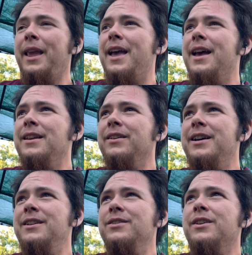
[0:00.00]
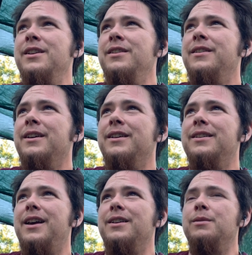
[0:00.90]
And I decided that
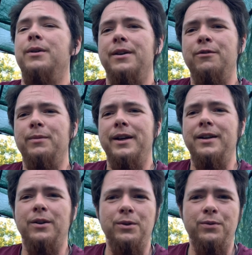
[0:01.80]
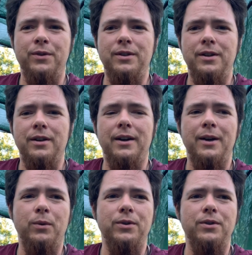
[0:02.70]
as part of my goals for this year,
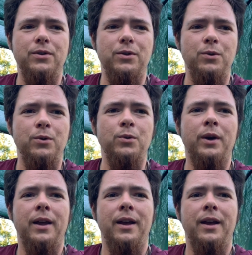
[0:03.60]
I wanted to